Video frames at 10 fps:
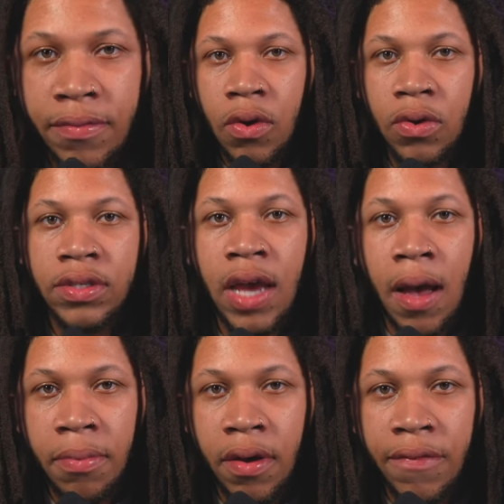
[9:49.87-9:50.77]
on
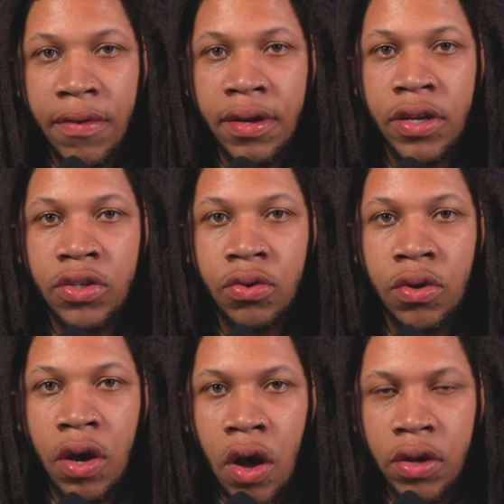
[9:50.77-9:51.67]
top of additional
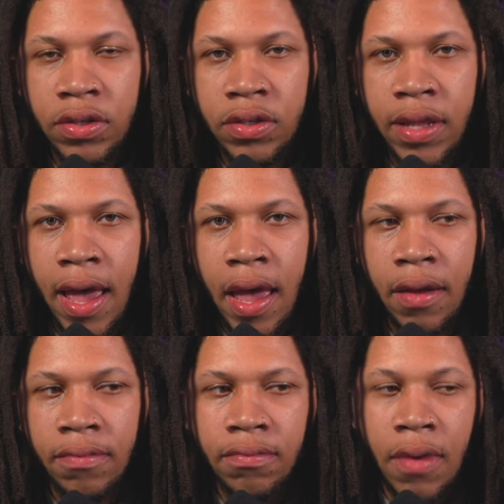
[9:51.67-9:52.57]
costs
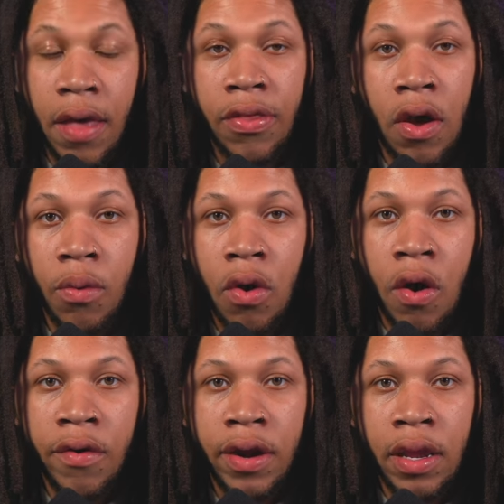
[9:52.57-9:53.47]
that I thought were
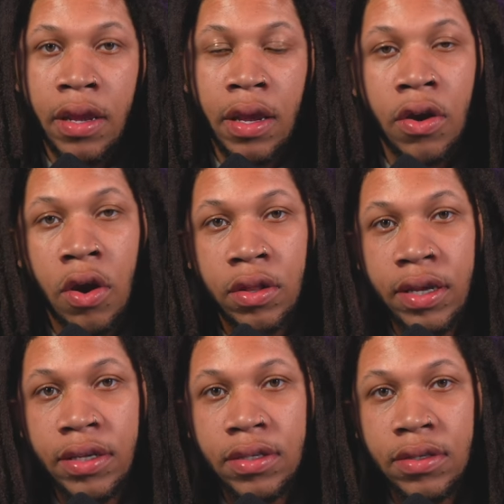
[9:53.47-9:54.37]
already in our
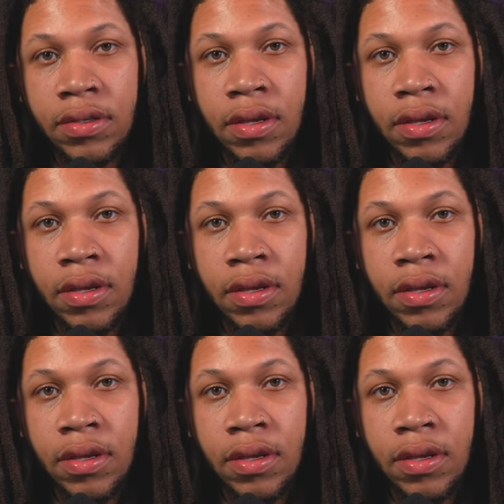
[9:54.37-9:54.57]
lease,